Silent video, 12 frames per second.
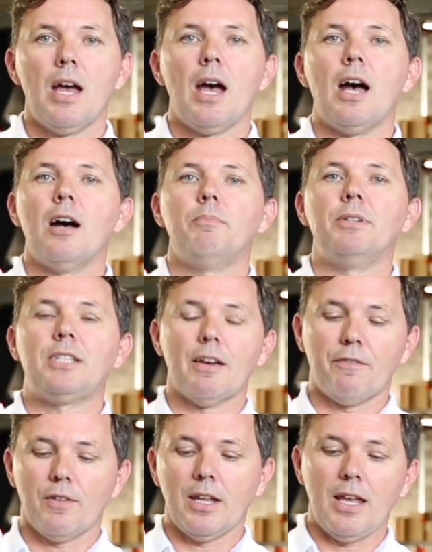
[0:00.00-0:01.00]
But
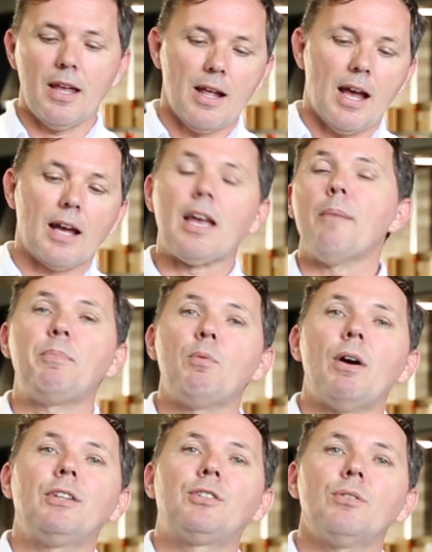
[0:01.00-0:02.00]
definitely cup your
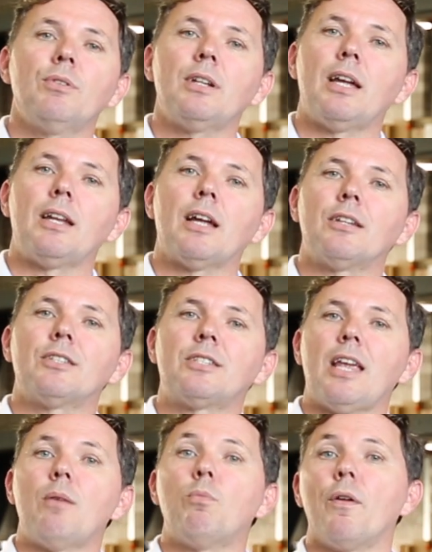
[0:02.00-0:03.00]
way through it and
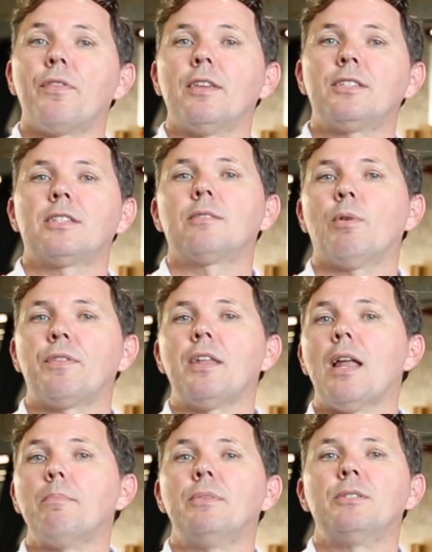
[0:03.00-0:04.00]
understand what the
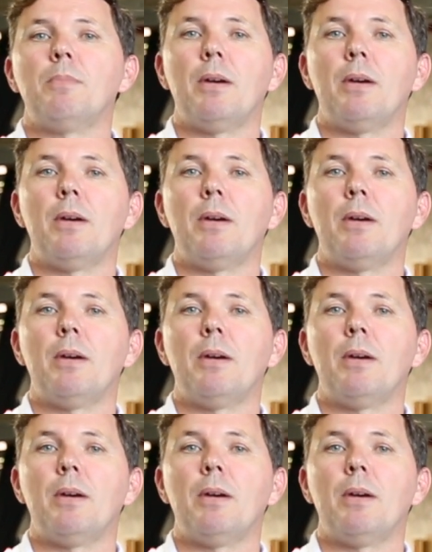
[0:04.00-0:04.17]
numbers